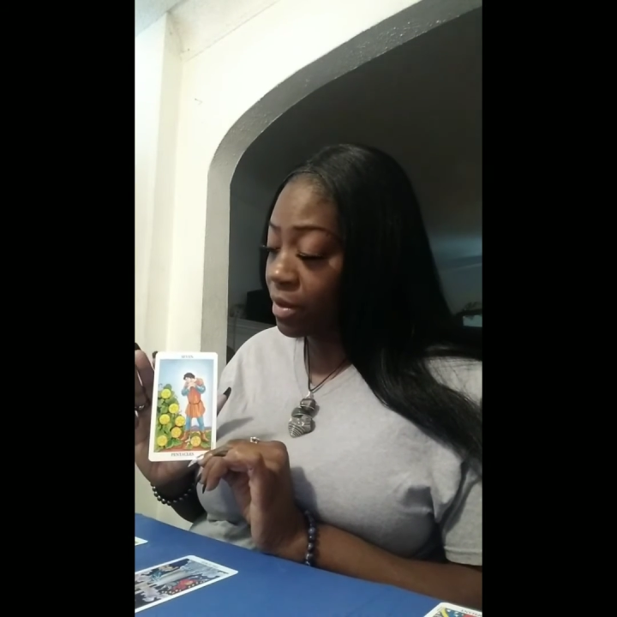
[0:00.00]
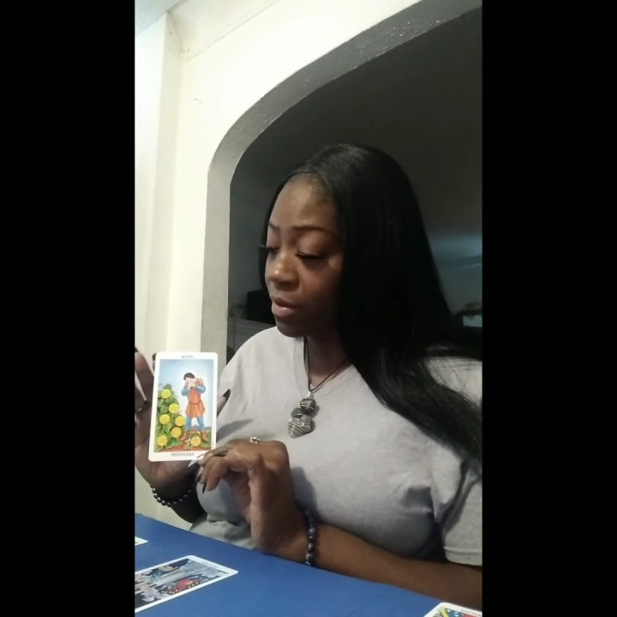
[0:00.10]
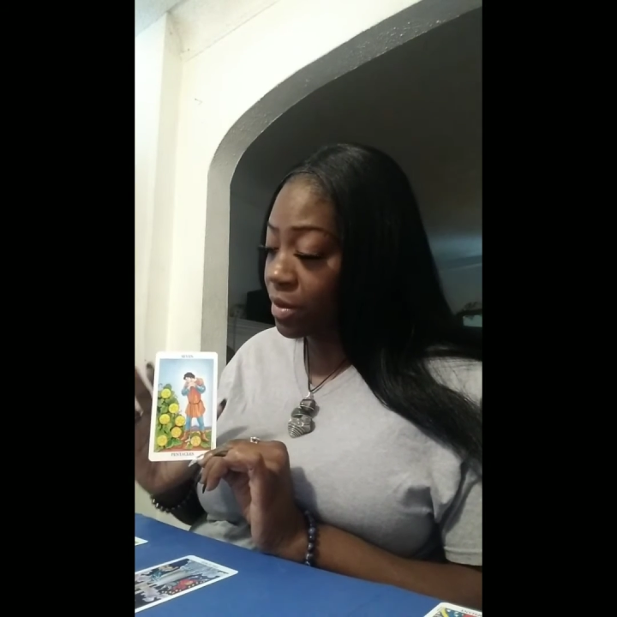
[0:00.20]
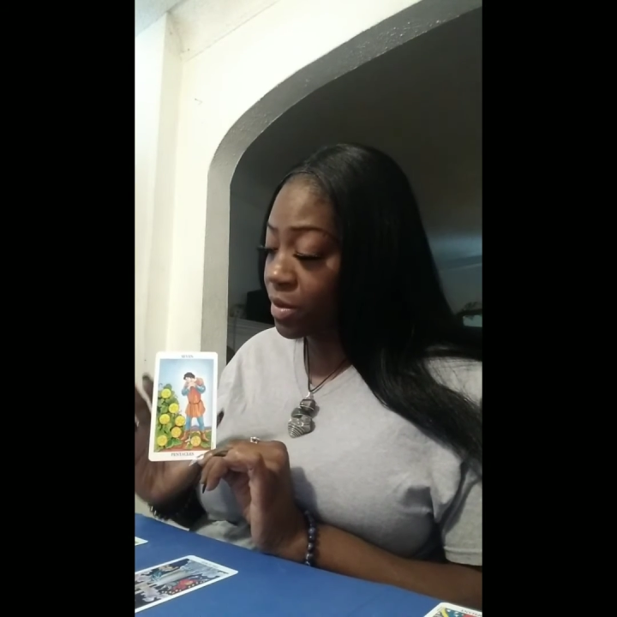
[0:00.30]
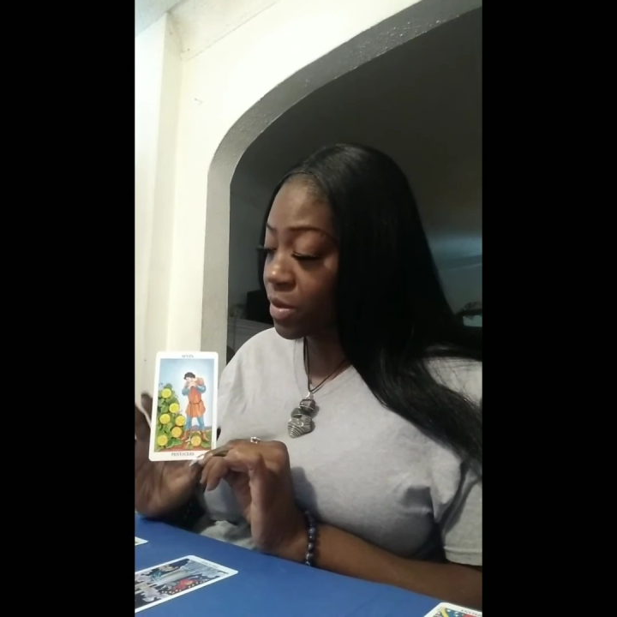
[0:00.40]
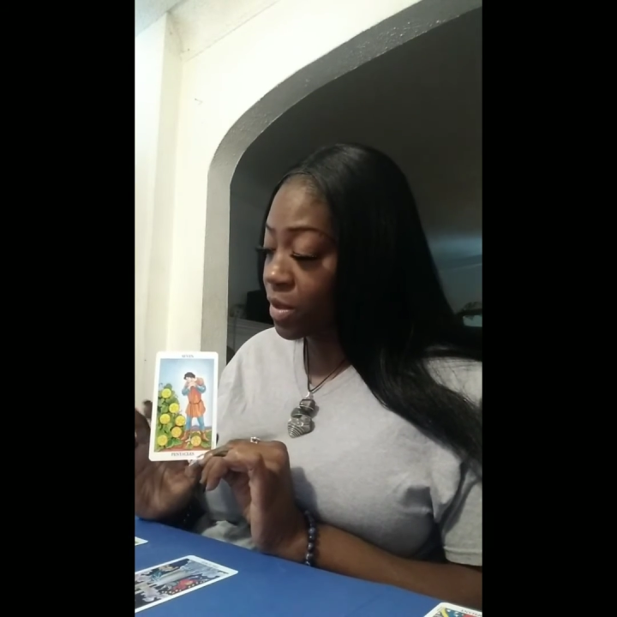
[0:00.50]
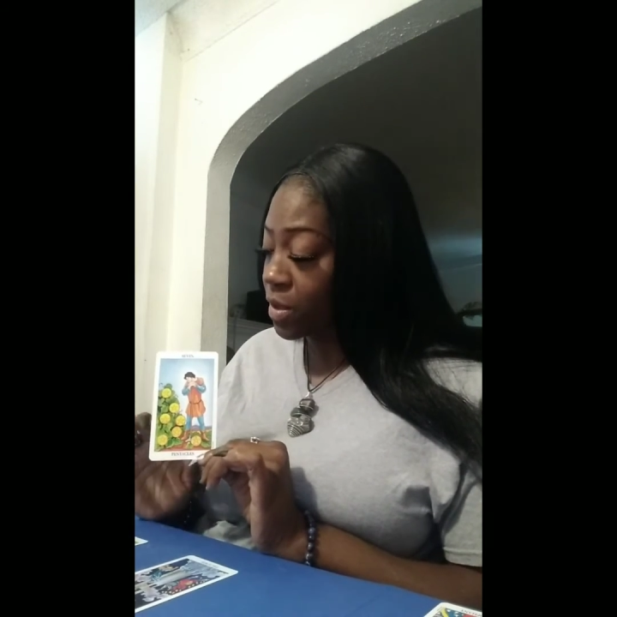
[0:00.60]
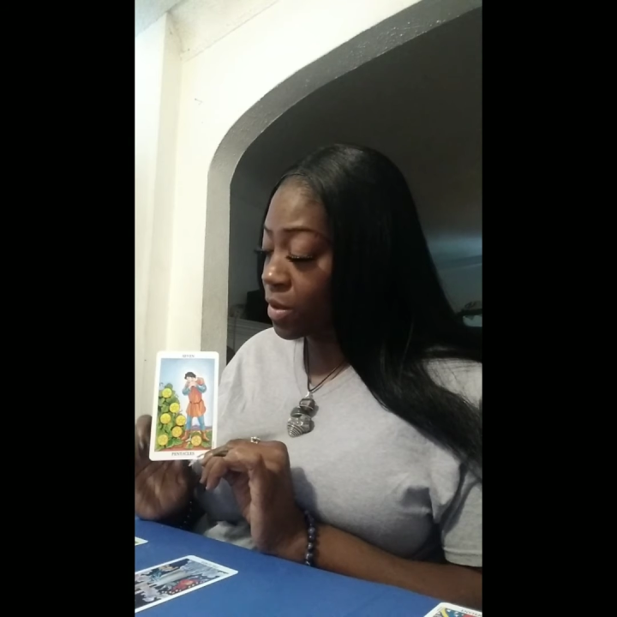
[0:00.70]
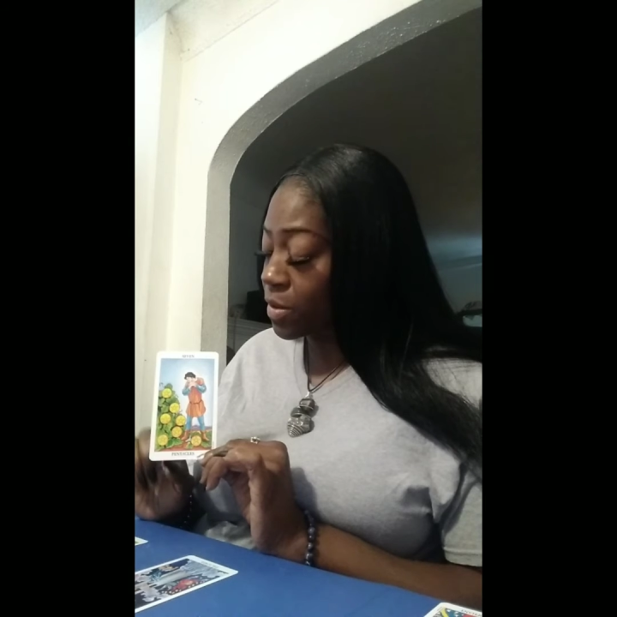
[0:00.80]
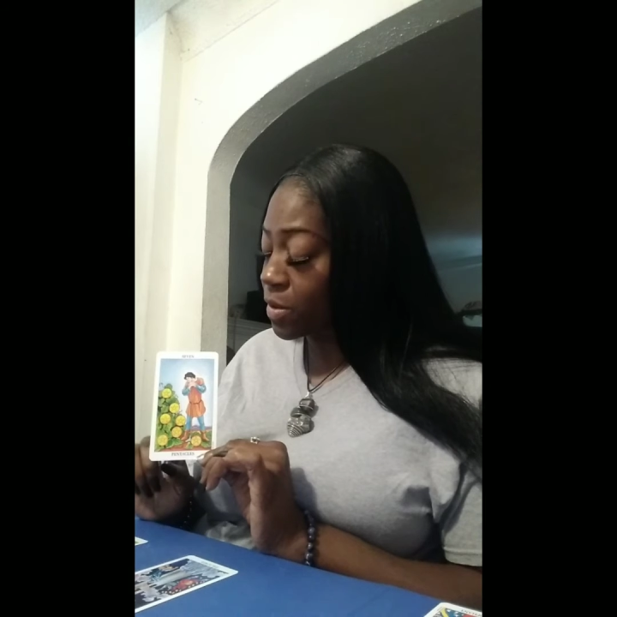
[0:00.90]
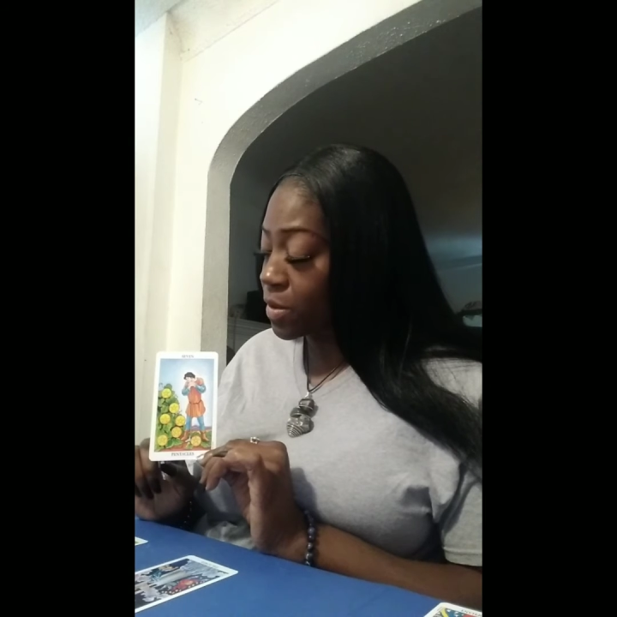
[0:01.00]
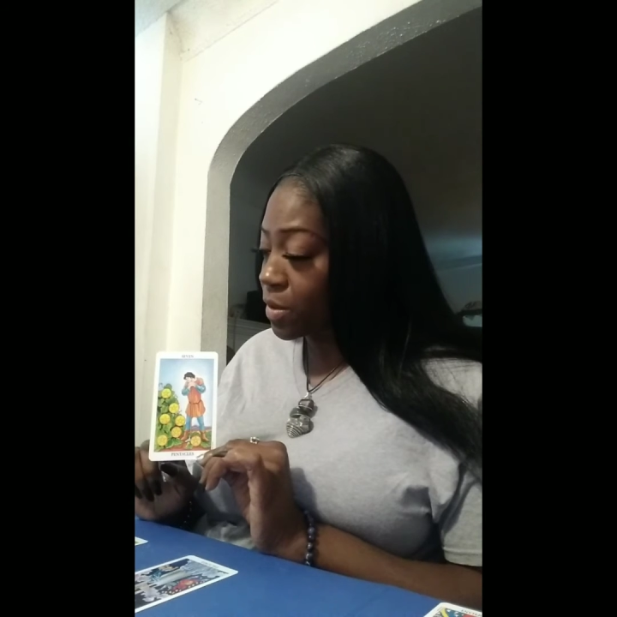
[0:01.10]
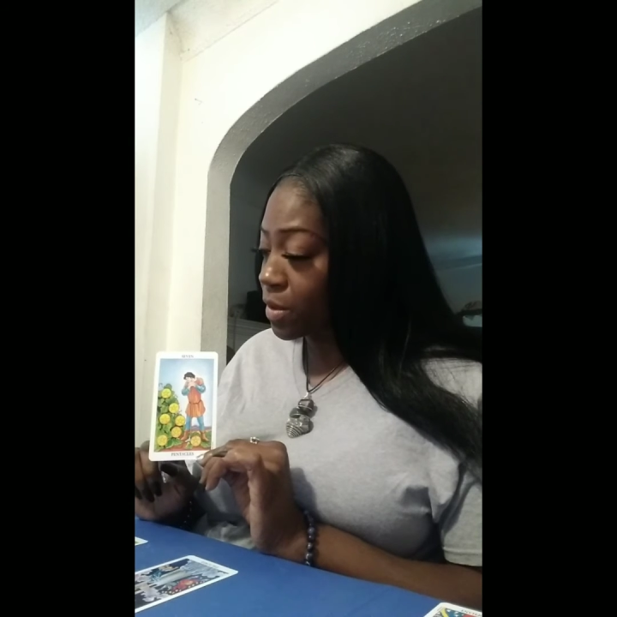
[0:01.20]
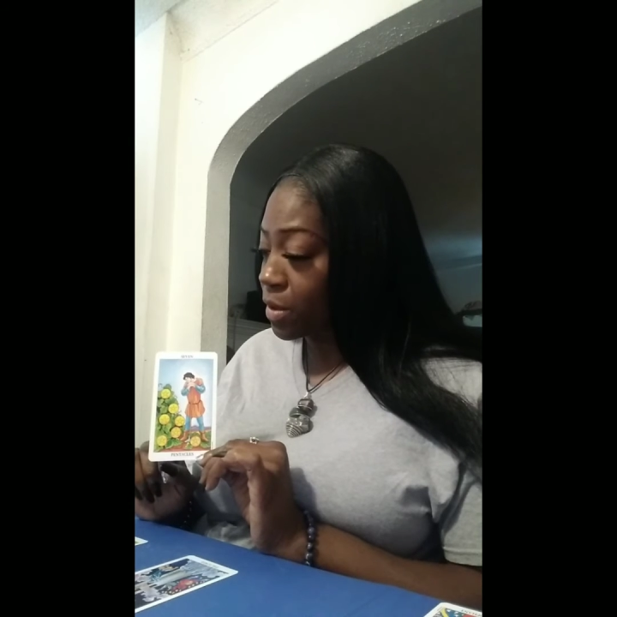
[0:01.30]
this is